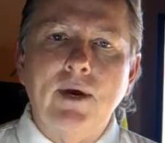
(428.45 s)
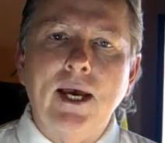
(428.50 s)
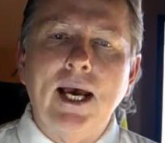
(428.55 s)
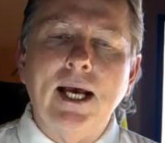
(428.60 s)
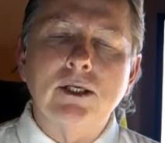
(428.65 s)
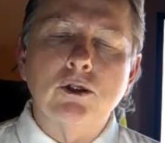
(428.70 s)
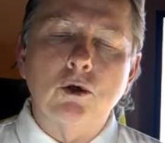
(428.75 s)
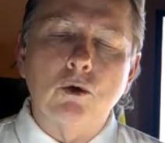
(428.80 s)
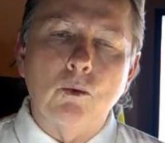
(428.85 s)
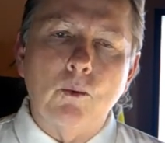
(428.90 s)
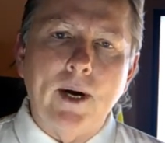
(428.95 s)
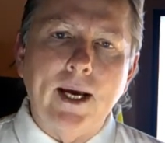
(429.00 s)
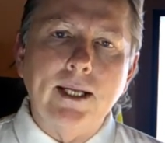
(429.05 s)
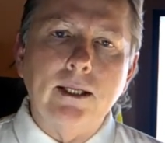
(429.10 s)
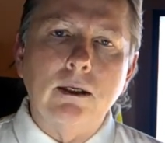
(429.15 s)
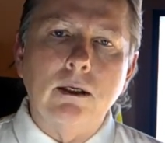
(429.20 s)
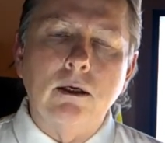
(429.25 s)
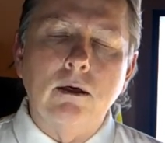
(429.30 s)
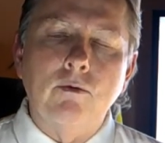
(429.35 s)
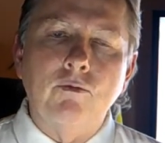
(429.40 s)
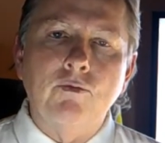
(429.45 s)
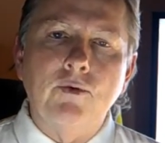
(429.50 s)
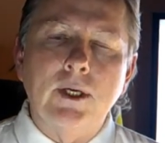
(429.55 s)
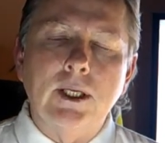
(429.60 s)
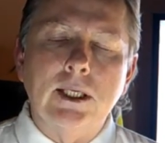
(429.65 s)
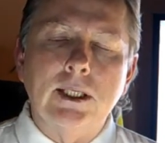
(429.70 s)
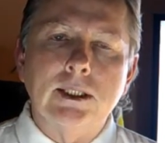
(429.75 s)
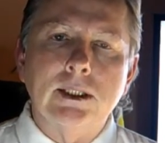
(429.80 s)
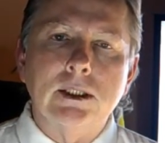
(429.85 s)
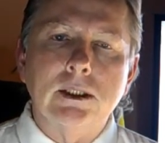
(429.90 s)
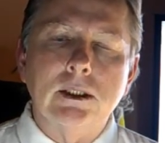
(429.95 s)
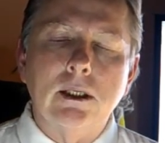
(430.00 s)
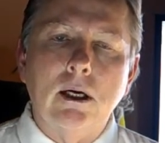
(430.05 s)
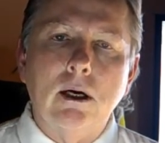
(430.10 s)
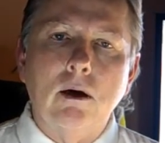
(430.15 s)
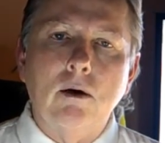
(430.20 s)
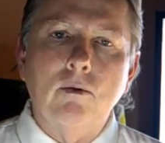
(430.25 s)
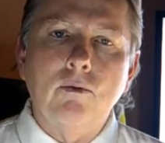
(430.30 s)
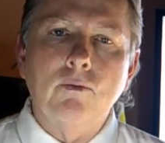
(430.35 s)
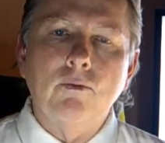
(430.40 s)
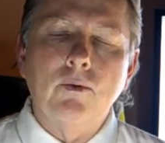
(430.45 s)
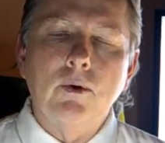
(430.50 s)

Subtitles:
It has a right to defend itself,